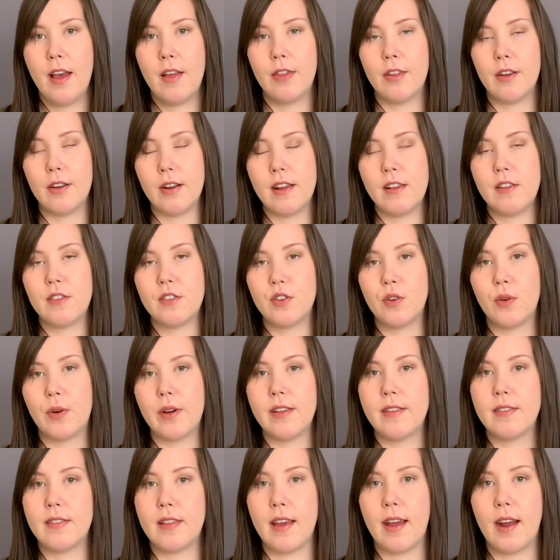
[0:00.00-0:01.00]
There is
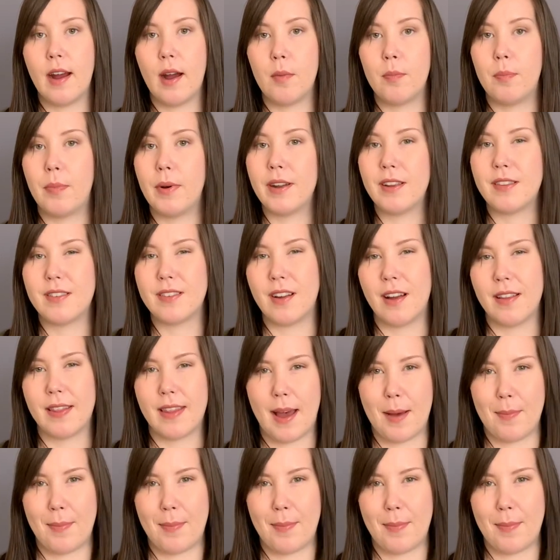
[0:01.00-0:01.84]
noise there, but it's not that